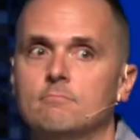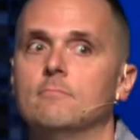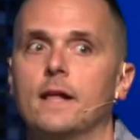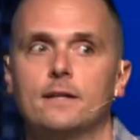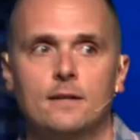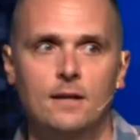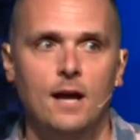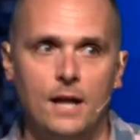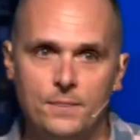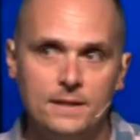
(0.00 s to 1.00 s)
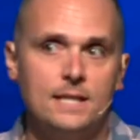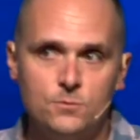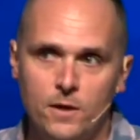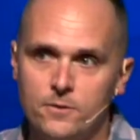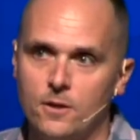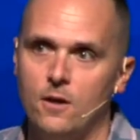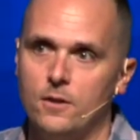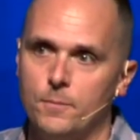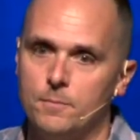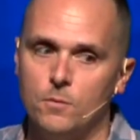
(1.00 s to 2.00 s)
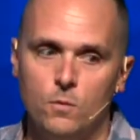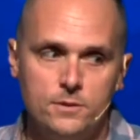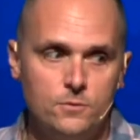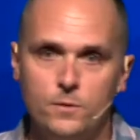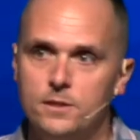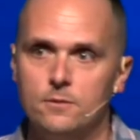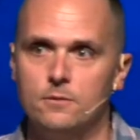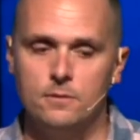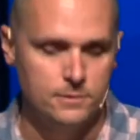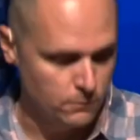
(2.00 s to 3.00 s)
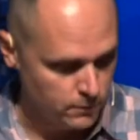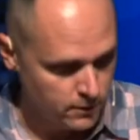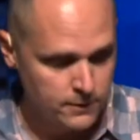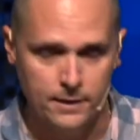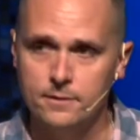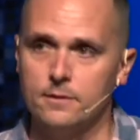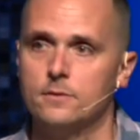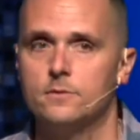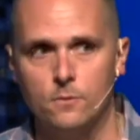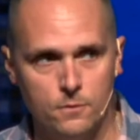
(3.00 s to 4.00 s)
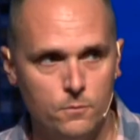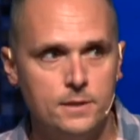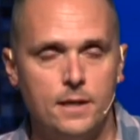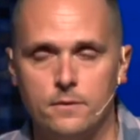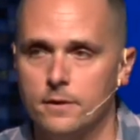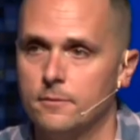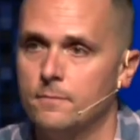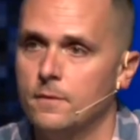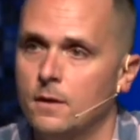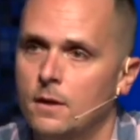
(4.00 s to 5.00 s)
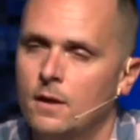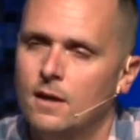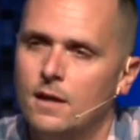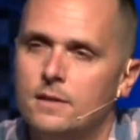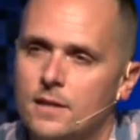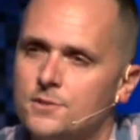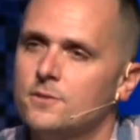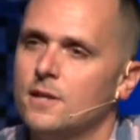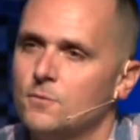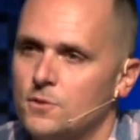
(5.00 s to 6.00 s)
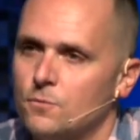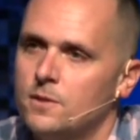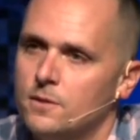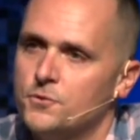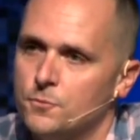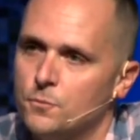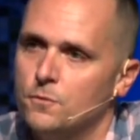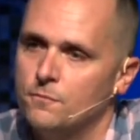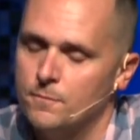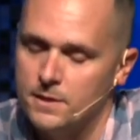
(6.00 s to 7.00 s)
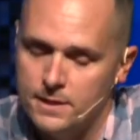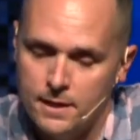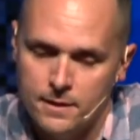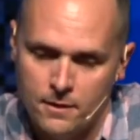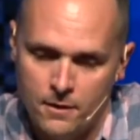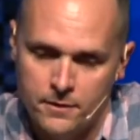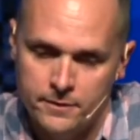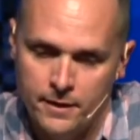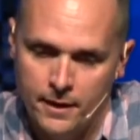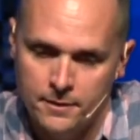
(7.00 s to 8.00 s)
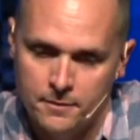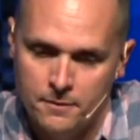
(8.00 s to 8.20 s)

Like, I think that's why they're calling me. But what do we do? He said, We go down there. So we went down there. And yesterday was three years removed from the day that Connor died.